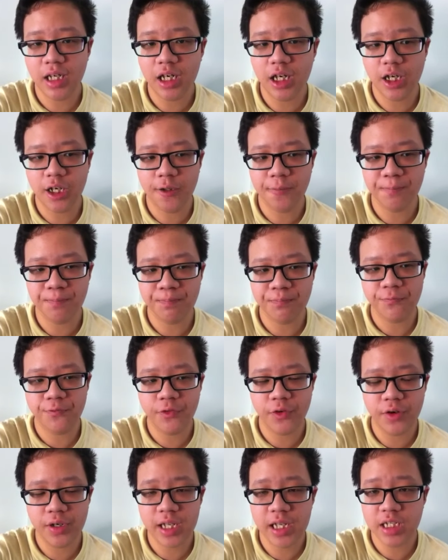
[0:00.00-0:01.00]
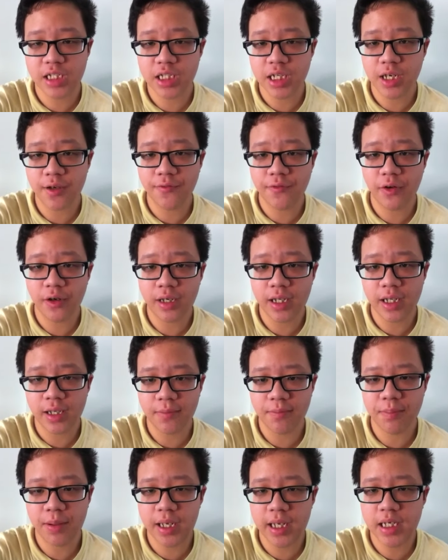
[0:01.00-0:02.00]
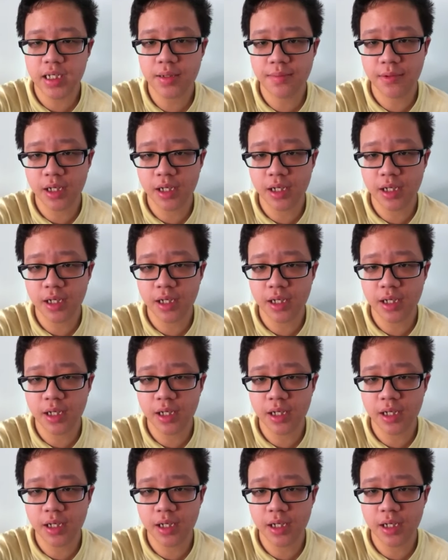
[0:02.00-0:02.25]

um, for that ch for that page.